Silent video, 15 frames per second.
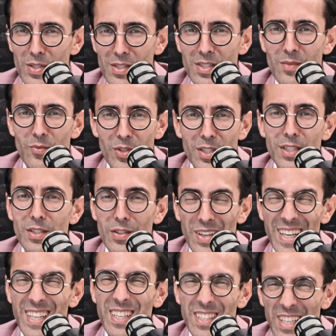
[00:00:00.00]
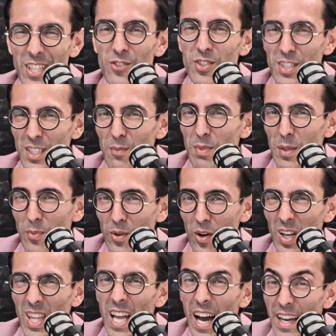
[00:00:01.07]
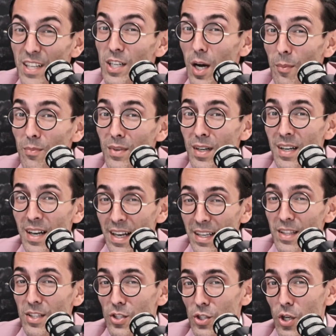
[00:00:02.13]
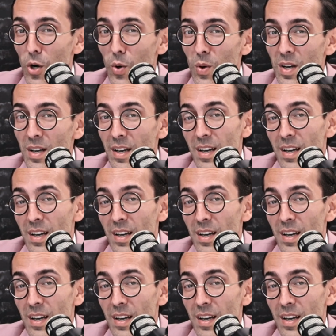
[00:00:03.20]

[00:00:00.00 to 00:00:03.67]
and some really interesting people are lined up in the show,